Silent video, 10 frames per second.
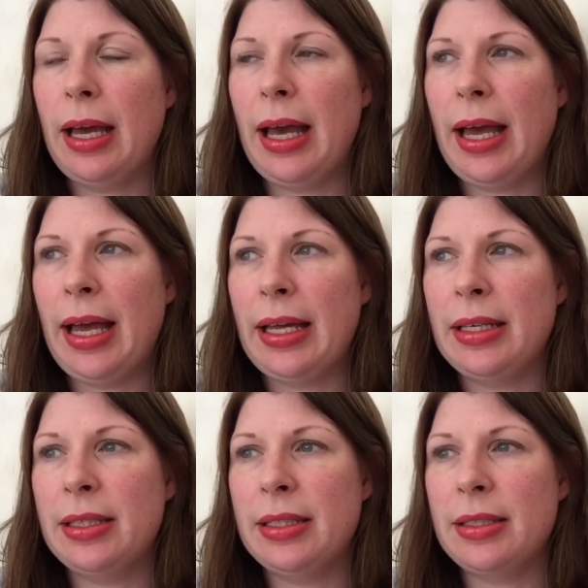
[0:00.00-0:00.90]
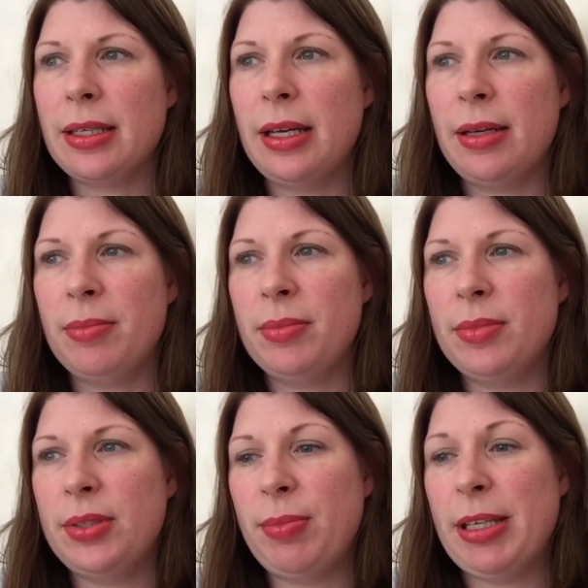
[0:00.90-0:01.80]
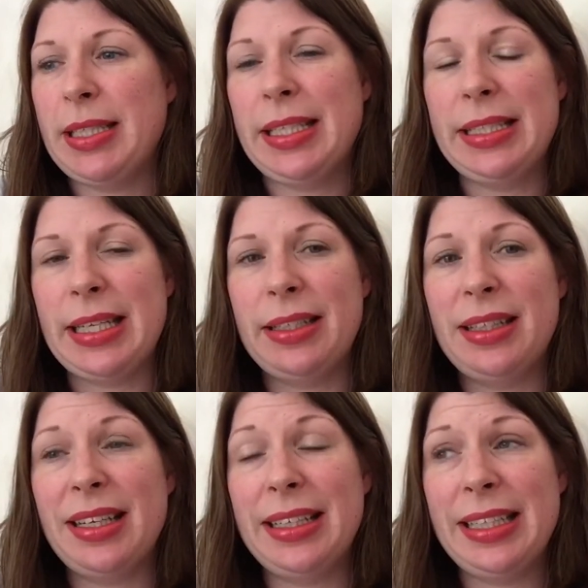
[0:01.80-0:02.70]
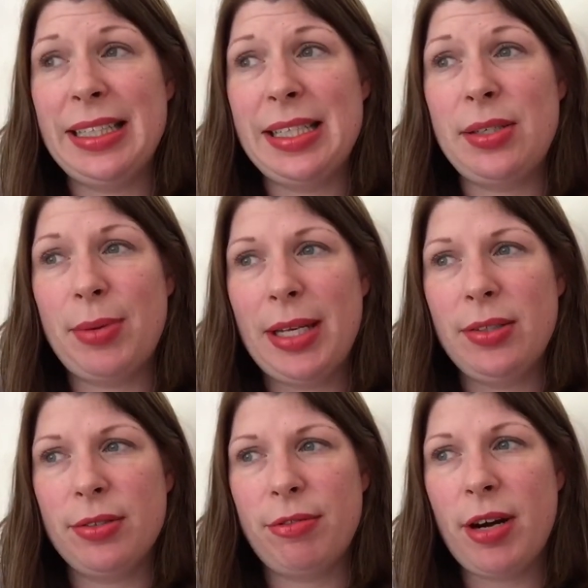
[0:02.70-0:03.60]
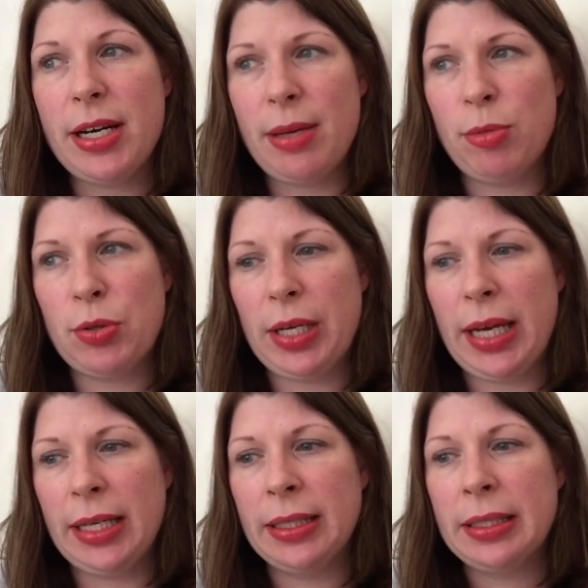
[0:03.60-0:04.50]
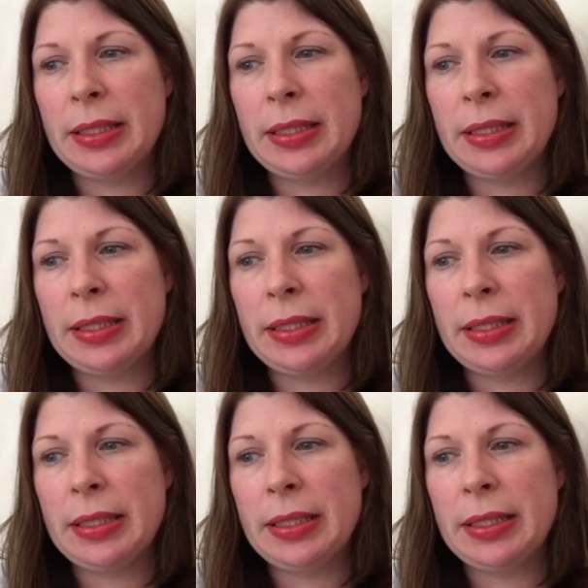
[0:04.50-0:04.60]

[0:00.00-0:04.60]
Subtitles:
And she basically said that I needed to wait until Friday morning